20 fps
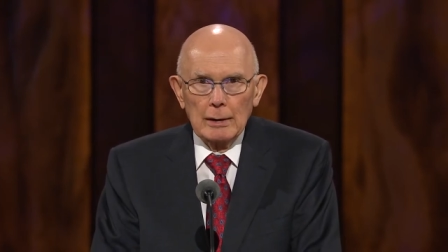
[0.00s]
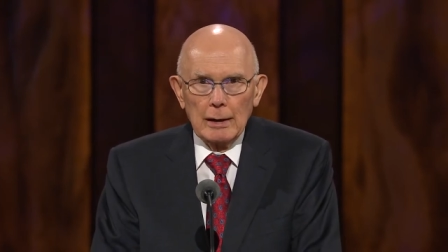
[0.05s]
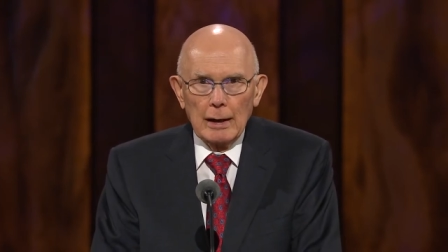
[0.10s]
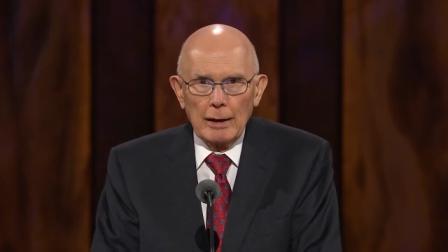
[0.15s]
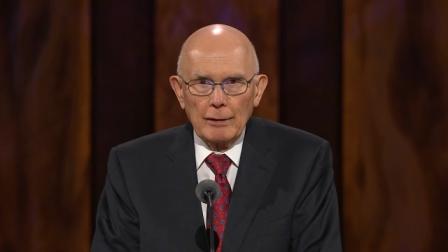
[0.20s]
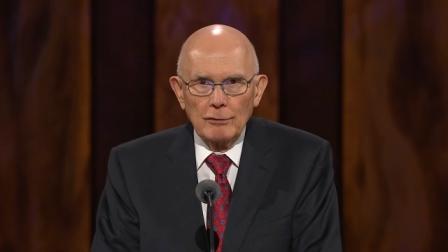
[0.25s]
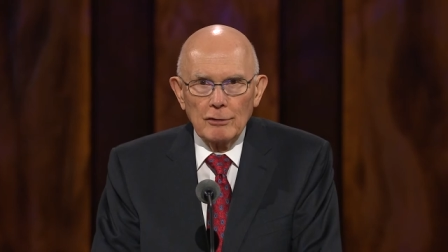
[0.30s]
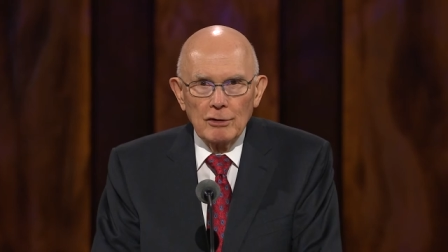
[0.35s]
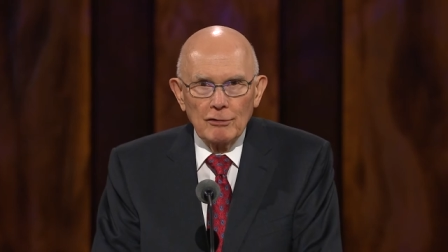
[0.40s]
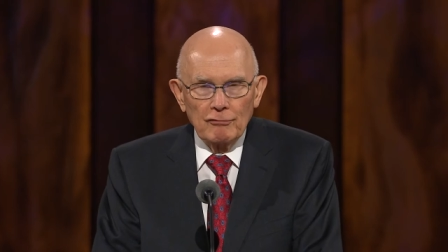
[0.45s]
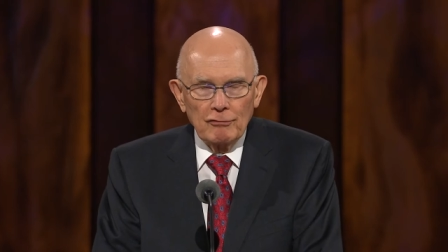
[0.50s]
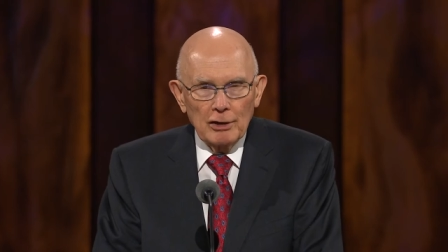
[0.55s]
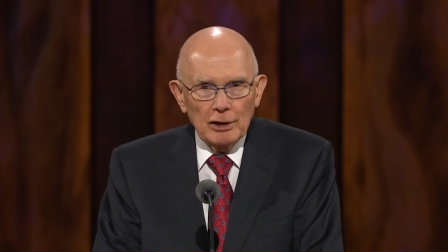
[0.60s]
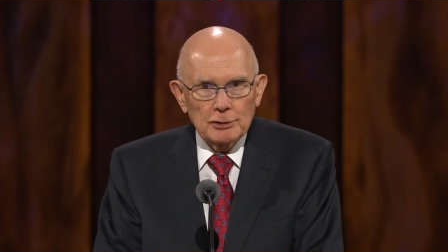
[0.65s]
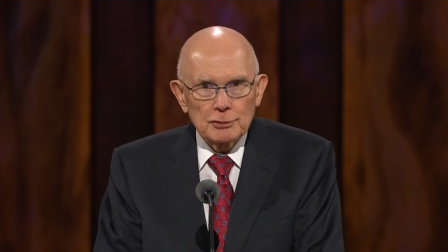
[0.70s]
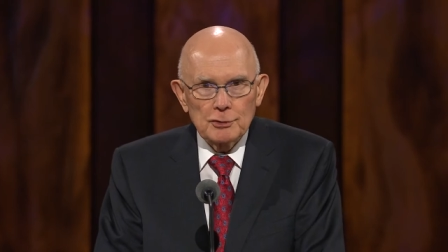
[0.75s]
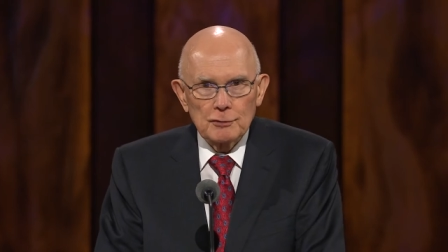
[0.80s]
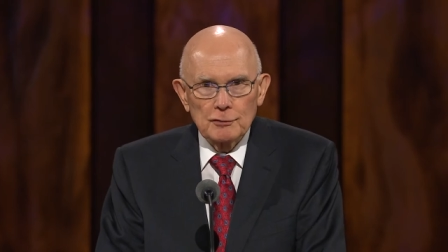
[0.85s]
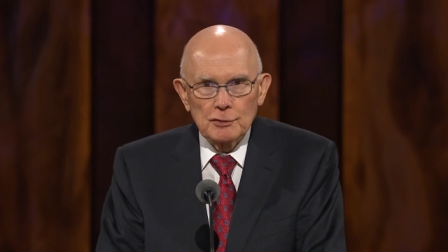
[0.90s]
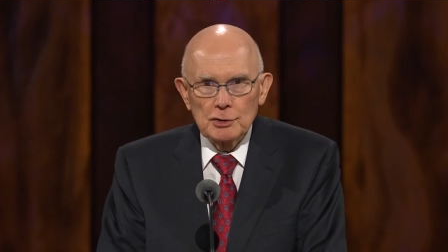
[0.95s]
and the
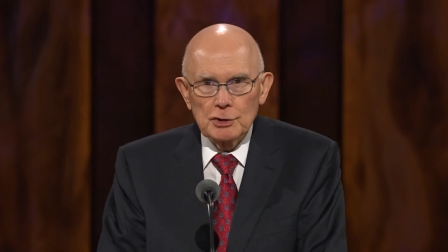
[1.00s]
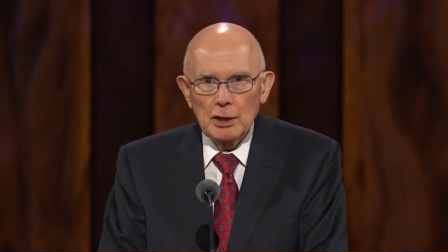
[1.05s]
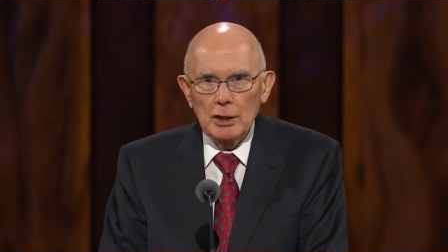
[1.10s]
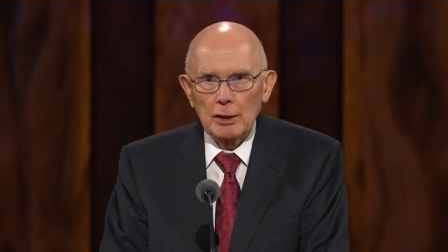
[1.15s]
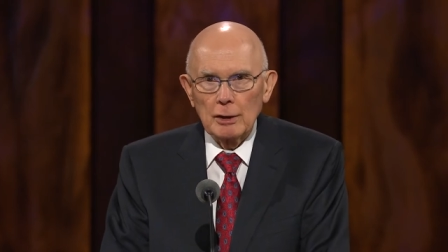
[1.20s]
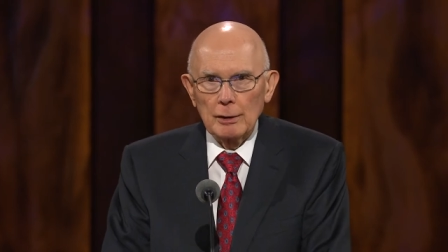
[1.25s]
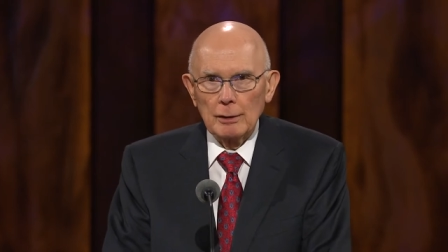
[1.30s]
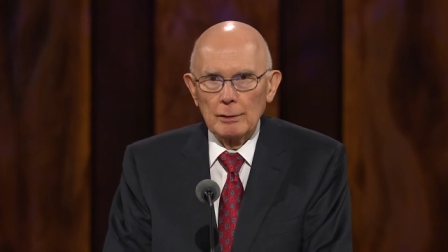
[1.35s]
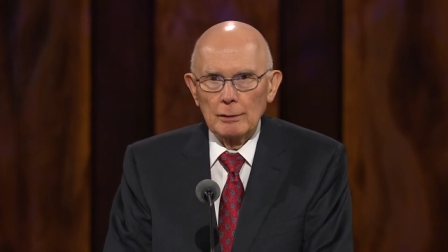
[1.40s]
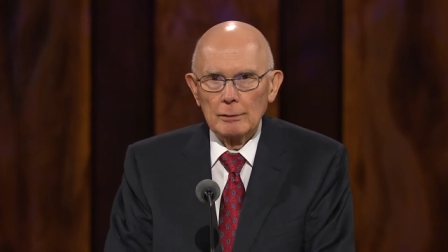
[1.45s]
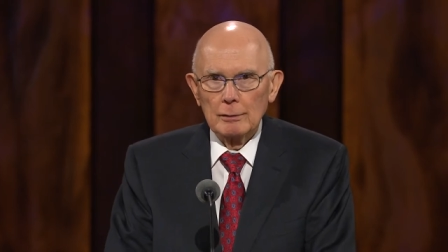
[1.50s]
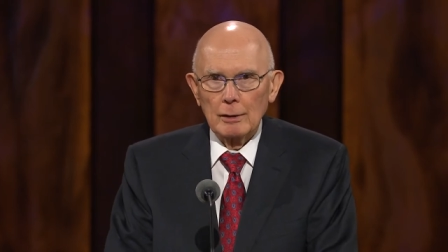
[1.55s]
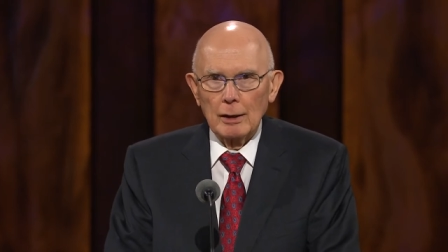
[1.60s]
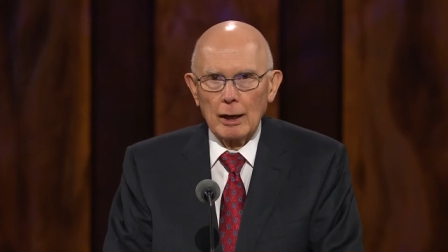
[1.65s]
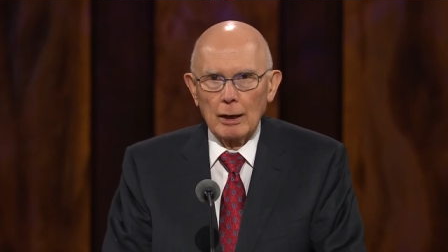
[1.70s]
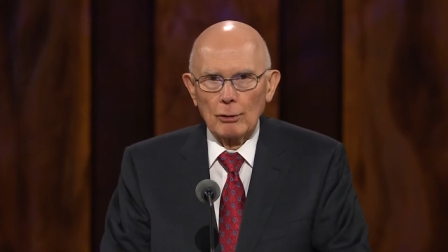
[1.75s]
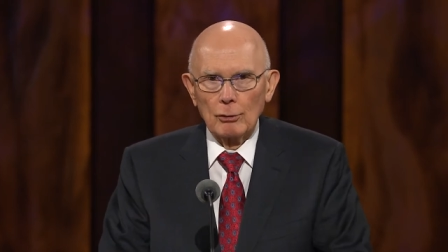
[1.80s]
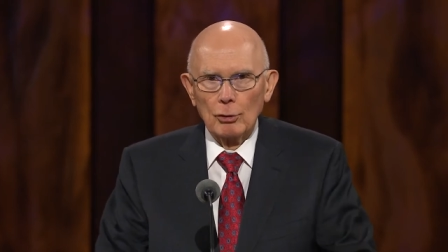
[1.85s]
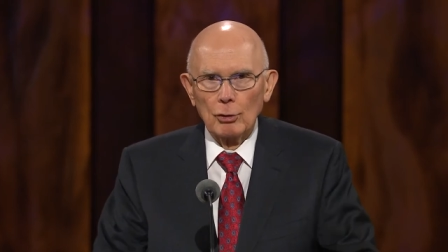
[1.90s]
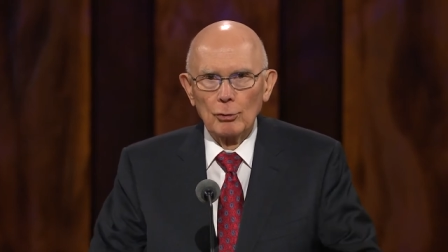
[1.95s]
effects of sin,
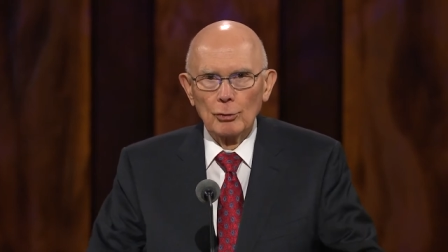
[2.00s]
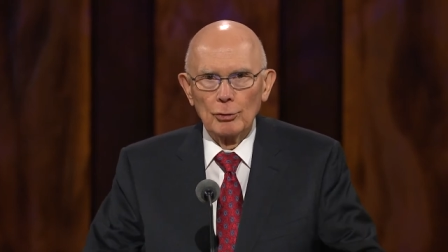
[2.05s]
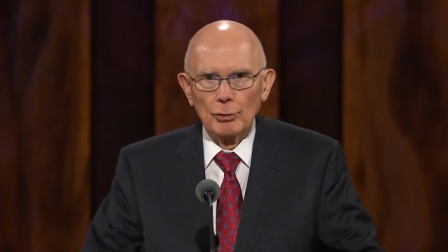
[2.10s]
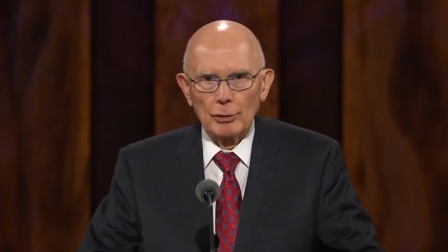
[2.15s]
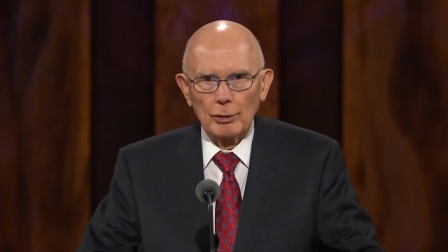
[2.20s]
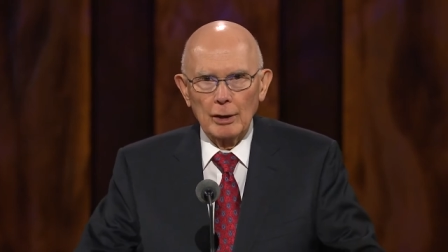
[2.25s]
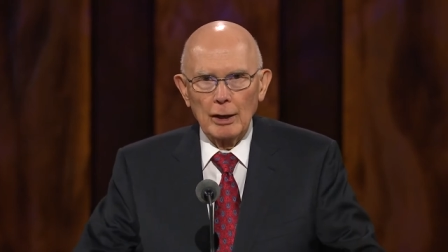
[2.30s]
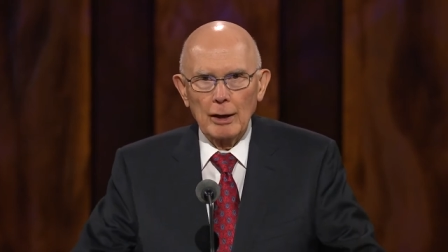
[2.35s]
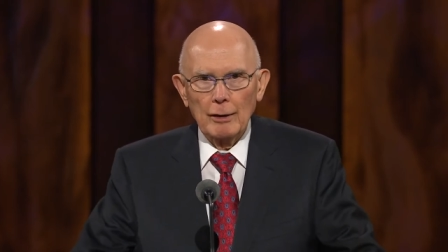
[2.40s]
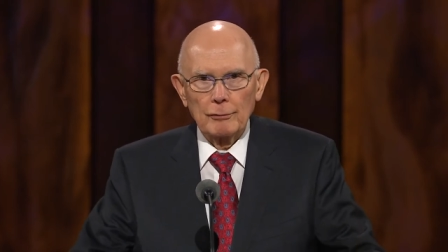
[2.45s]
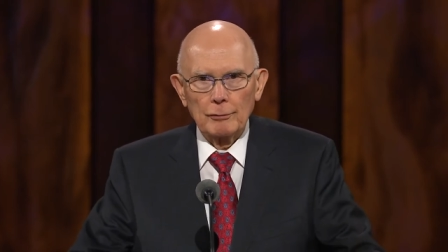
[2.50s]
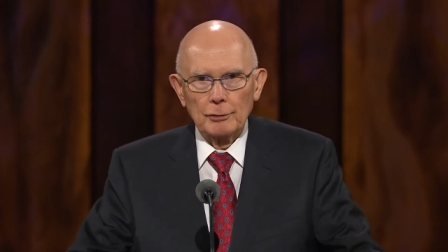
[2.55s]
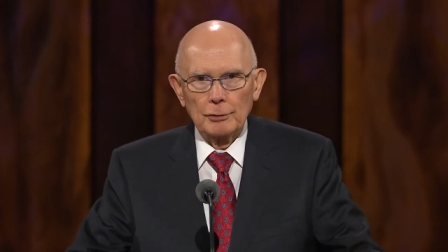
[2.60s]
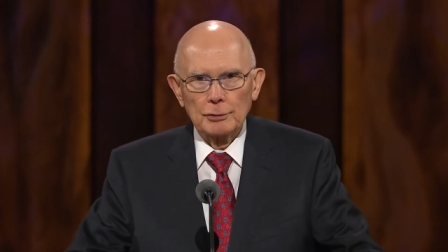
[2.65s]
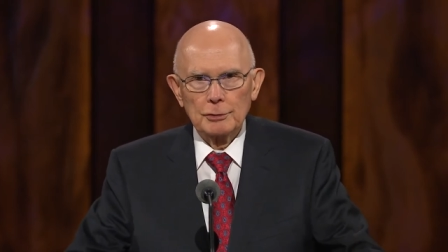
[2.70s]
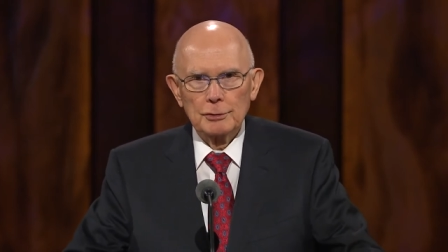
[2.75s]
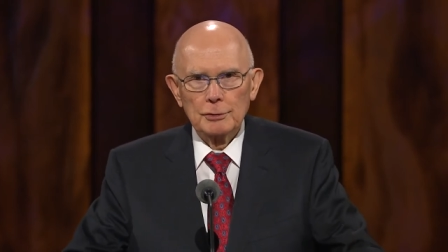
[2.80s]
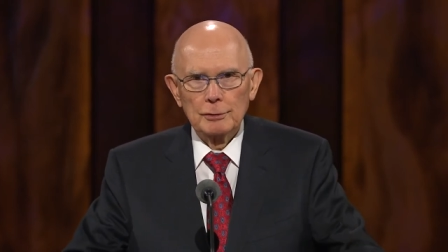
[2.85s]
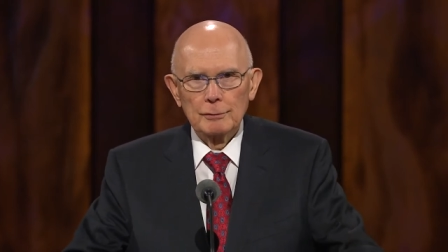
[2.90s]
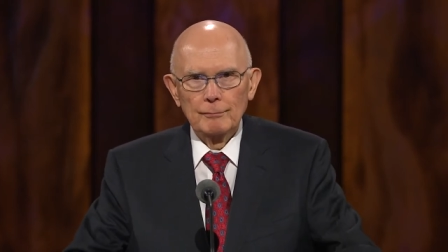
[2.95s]
our own or
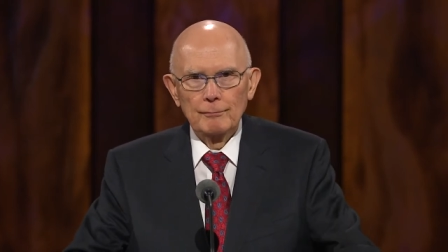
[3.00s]
others.